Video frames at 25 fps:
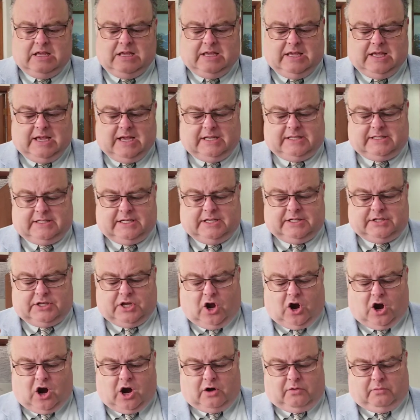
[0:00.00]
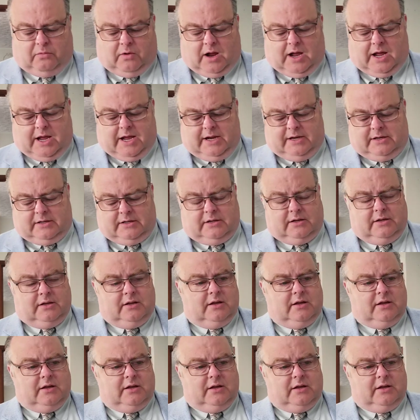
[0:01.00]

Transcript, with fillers: gets his heart right